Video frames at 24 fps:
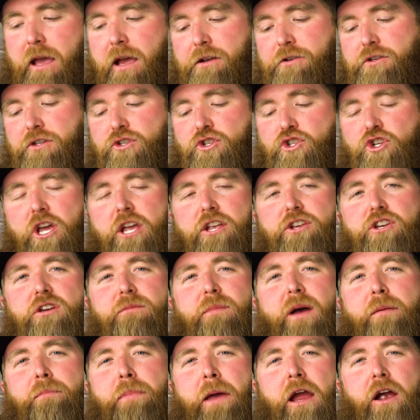and just changing
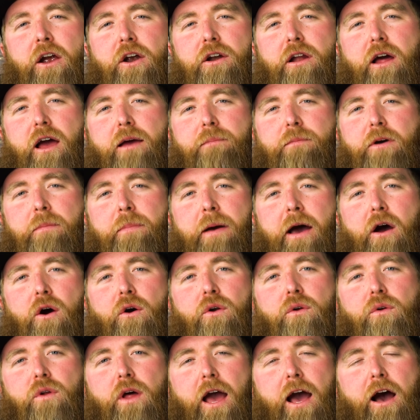my paradigm
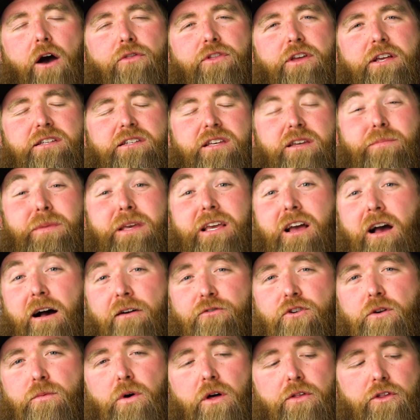about how things can be
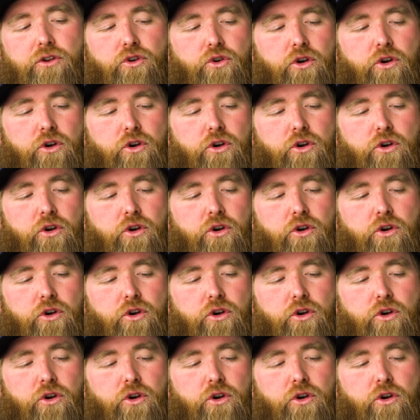comfortable on the